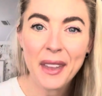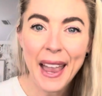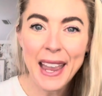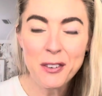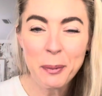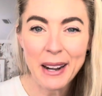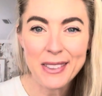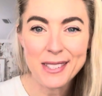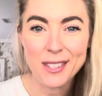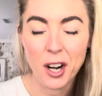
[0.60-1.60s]
Hey everybody,
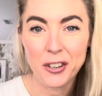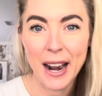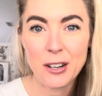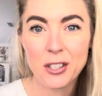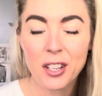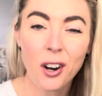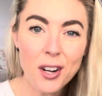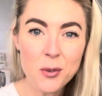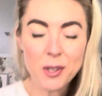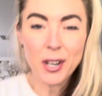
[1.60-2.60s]
this is Dr. Ashley
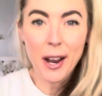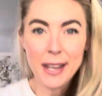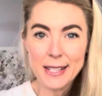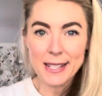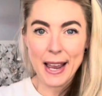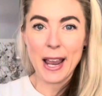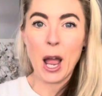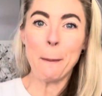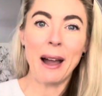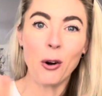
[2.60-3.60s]
Carnes. We're talking today
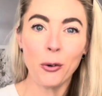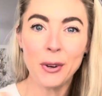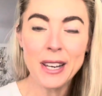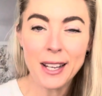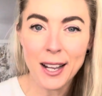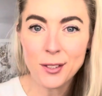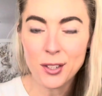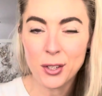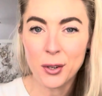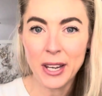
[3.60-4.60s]
about
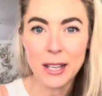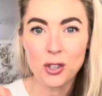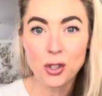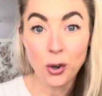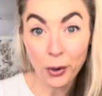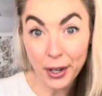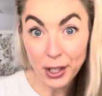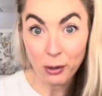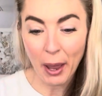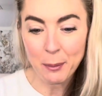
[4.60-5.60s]
reconstituting and storing
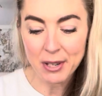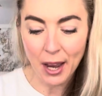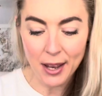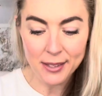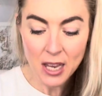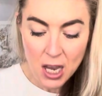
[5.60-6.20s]
your peptides.